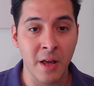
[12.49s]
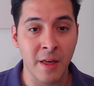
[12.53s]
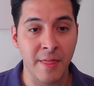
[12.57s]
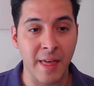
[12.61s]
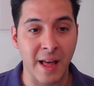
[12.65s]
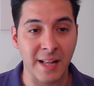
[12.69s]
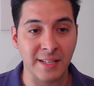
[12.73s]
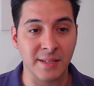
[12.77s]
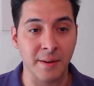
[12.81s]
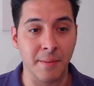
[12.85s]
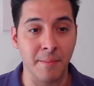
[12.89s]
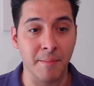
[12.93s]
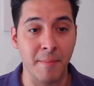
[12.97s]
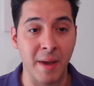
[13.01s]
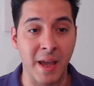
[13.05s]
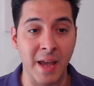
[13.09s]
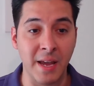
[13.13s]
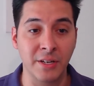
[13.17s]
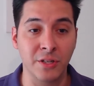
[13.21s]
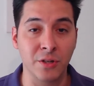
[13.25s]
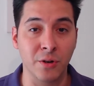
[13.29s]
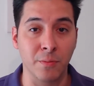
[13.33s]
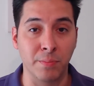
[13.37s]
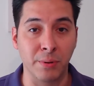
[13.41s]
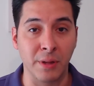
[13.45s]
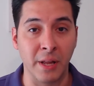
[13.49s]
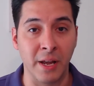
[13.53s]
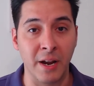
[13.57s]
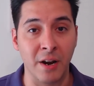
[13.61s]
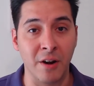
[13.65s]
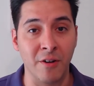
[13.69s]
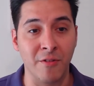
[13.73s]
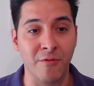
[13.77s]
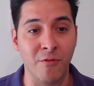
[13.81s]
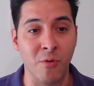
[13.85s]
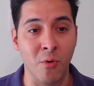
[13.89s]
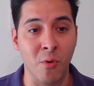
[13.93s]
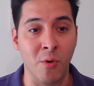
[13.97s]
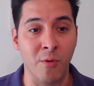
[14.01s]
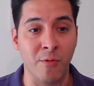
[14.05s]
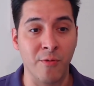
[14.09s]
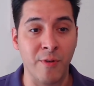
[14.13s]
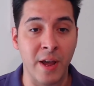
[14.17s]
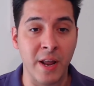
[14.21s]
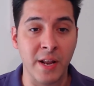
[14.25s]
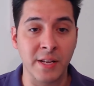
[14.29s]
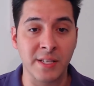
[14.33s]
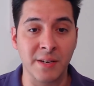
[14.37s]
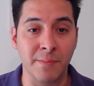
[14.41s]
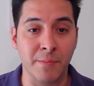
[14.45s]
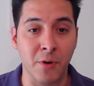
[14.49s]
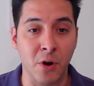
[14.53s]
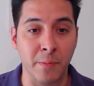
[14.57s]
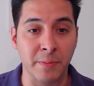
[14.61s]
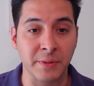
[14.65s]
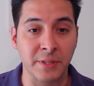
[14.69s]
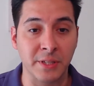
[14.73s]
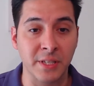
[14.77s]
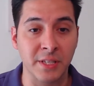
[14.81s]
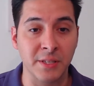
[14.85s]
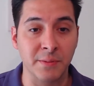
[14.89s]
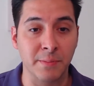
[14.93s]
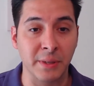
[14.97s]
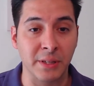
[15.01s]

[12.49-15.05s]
That's a major player for fantasy purposes,